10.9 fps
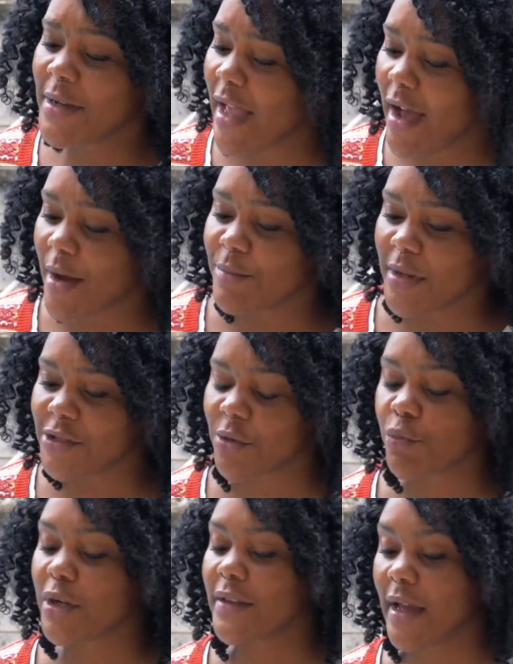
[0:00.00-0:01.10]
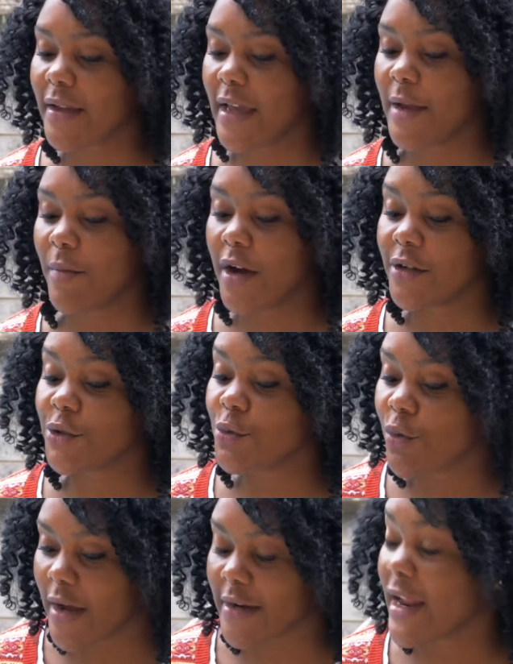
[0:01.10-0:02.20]
But yeah, Belgium winning that game
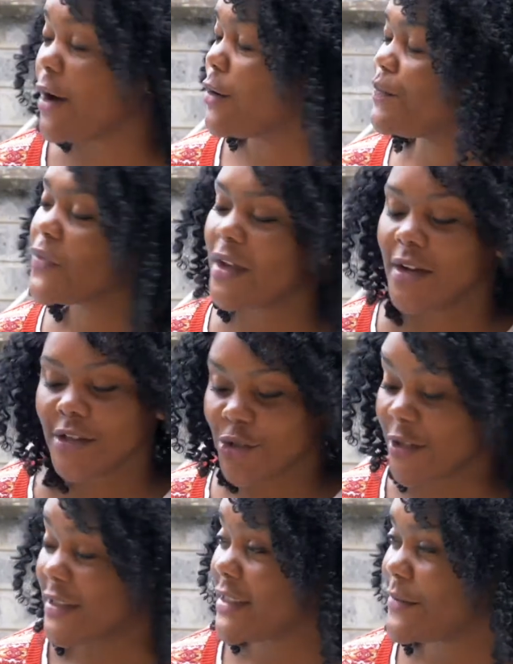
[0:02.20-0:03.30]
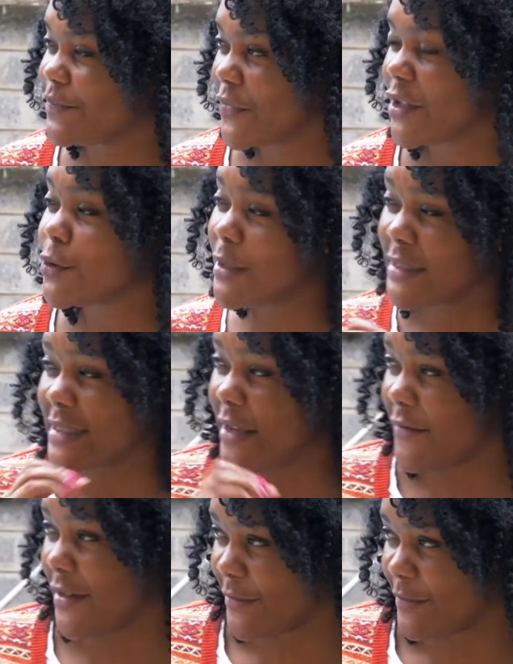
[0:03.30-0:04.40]
2-1. Now. Shots, 27.